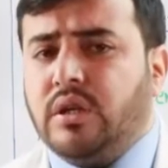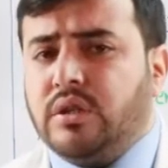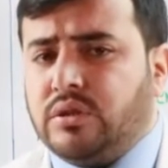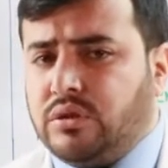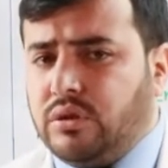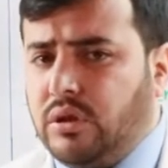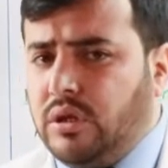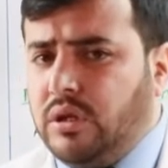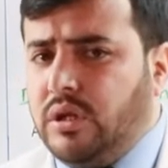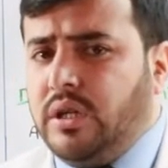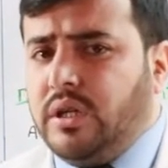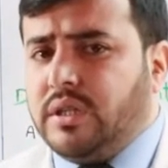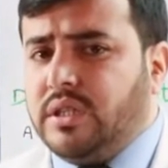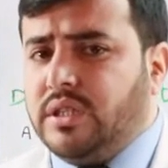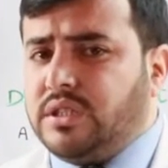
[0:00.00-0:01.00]
So
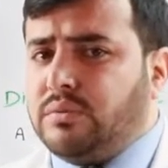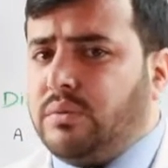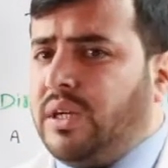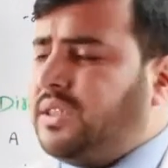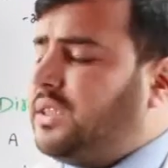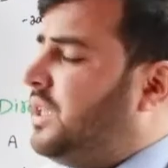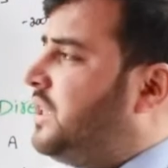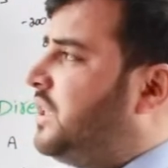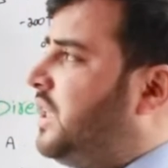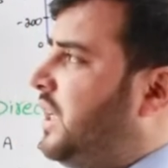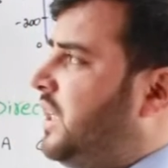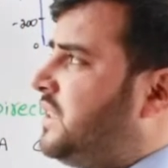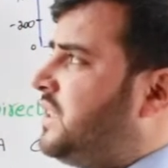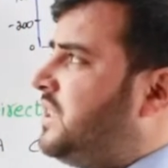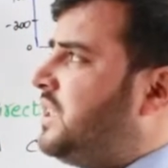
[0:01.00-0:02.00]
this was the
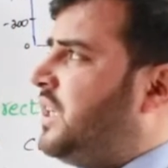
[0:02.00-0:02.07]
AC